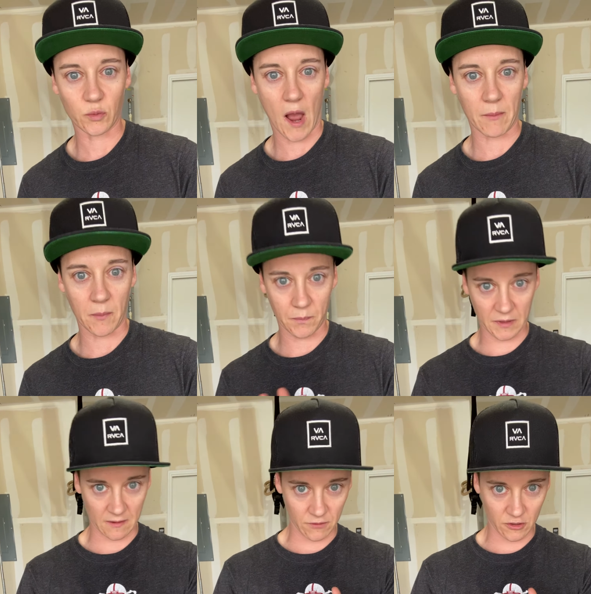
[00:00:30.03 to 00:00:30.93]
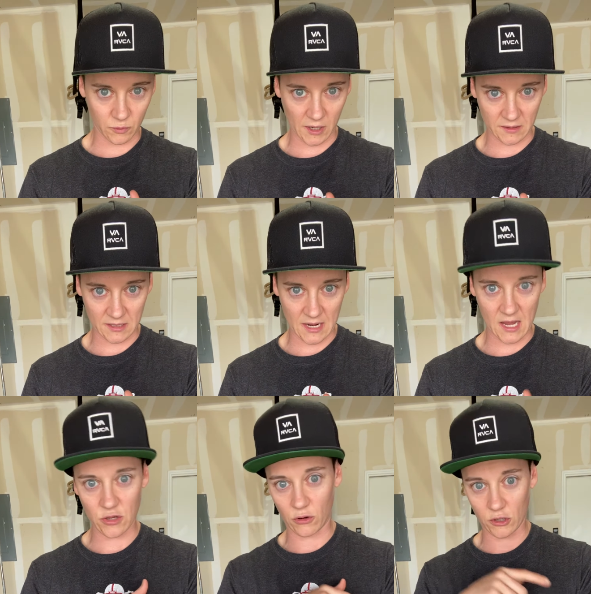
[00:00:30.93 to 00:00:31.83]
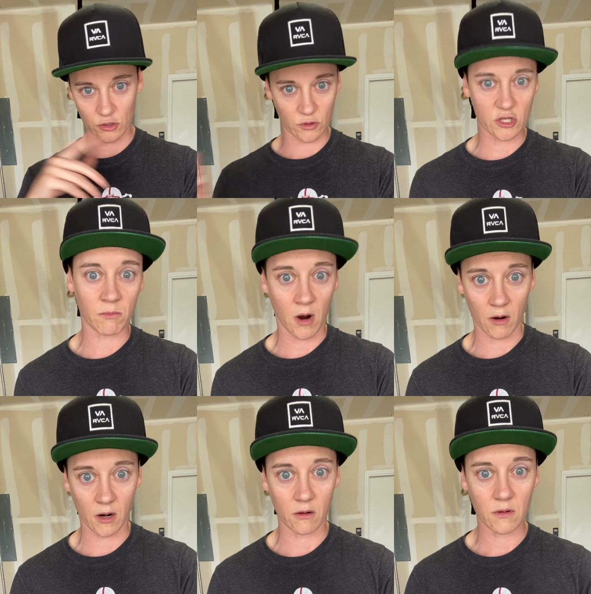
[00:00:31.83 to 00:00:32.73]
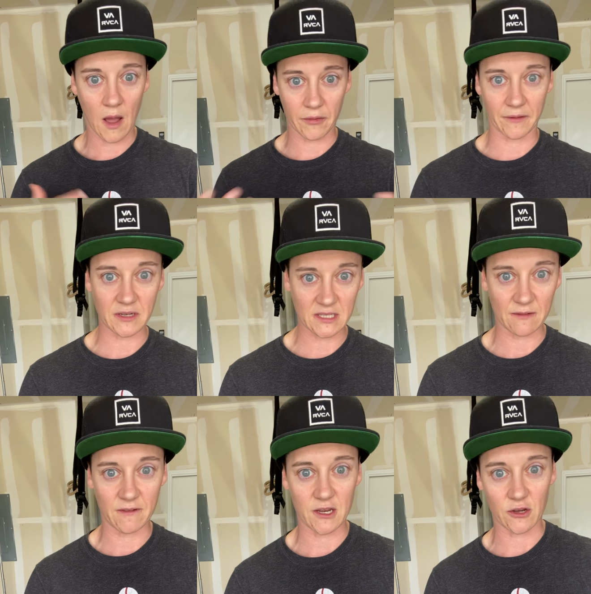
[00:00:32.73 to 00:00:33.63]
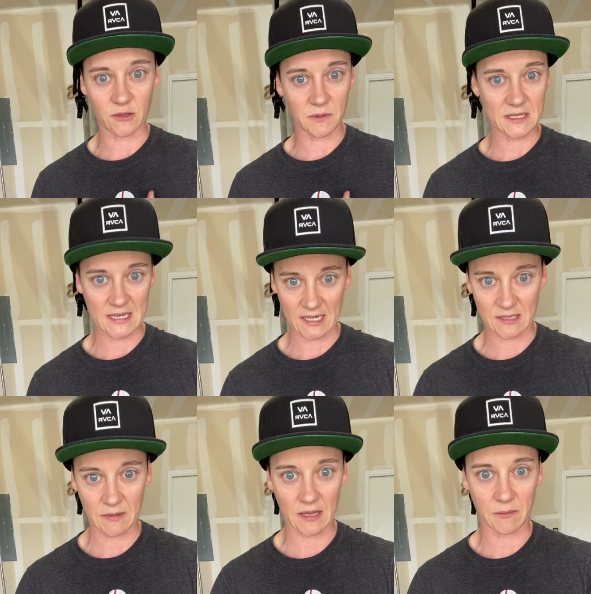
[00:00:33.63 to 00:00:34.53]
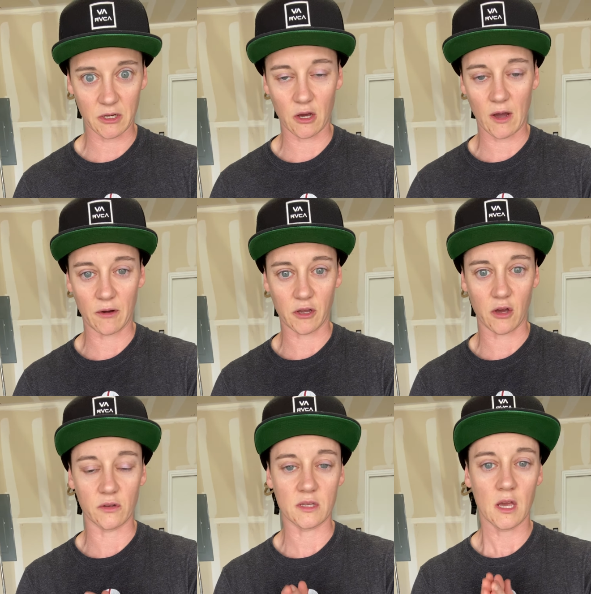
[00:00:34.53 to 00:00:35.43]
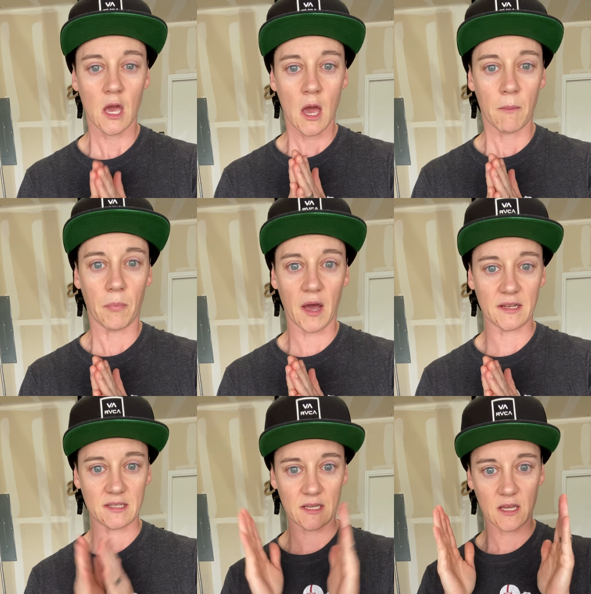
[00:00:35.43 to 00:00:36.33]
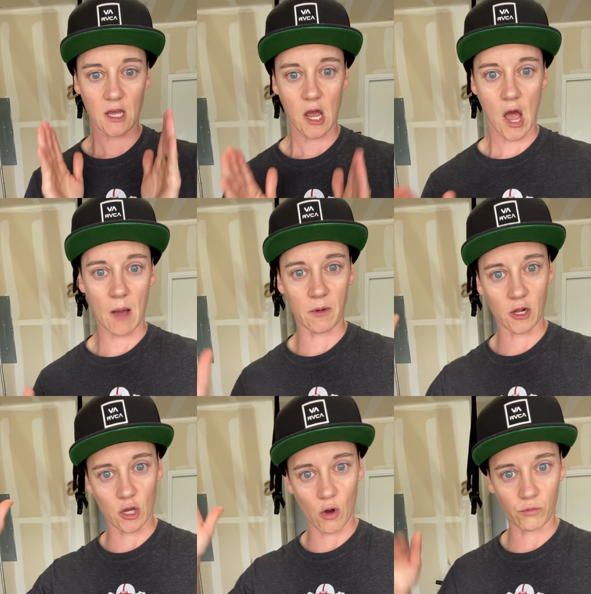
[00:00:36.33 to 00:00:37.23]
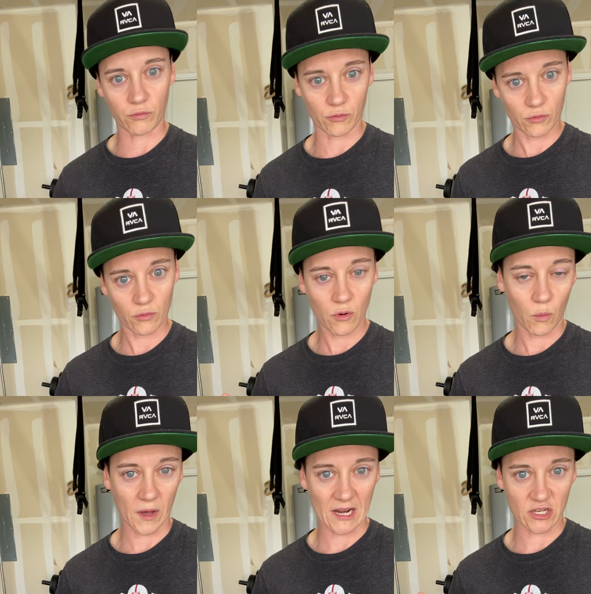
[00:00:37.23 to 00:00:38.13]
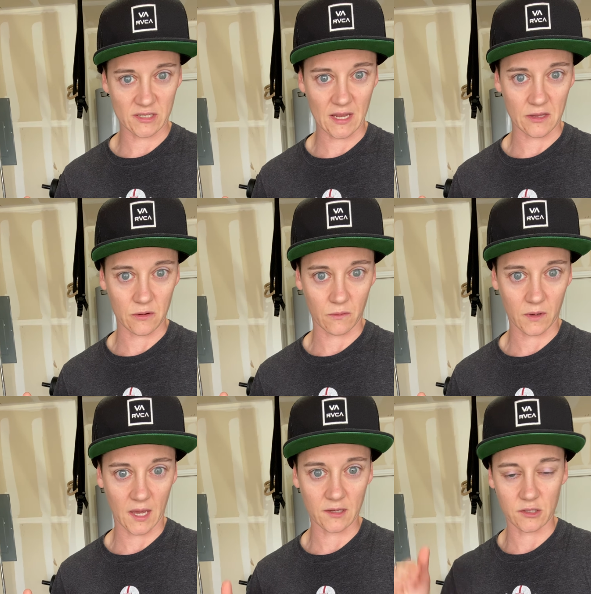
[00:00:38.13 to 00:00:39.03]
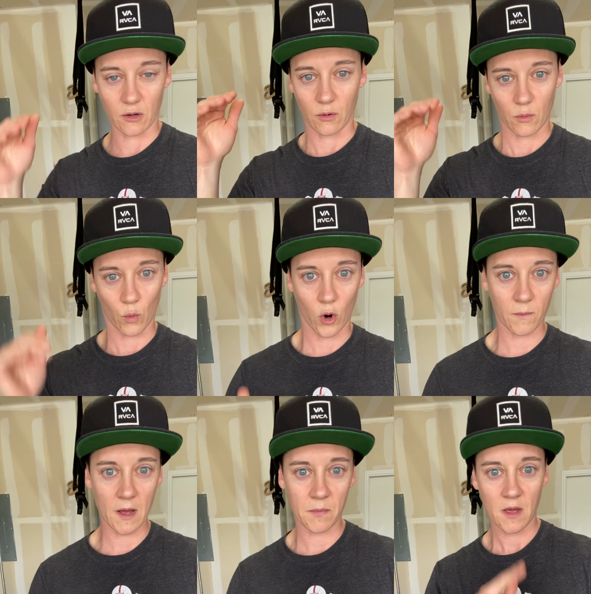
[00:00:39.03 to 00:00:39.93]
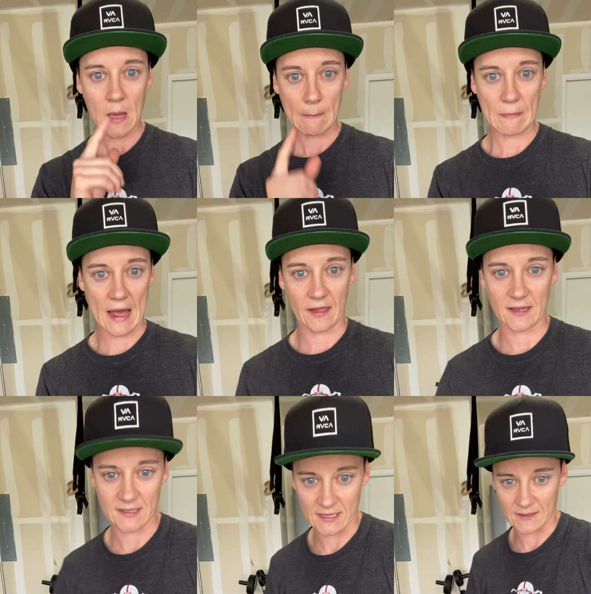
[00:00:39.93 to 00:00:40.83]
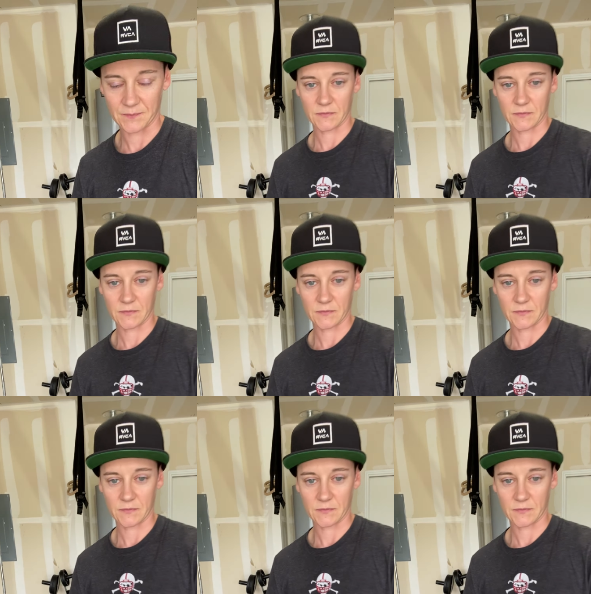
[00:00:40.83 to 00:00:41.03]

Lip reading: I'm gonna give you this workout today. You can do it tomorrow. I would love to see videos. Please text me, let me know how it goes. But I'm gonna go through what I just sent you, okay? So warm up, balancing.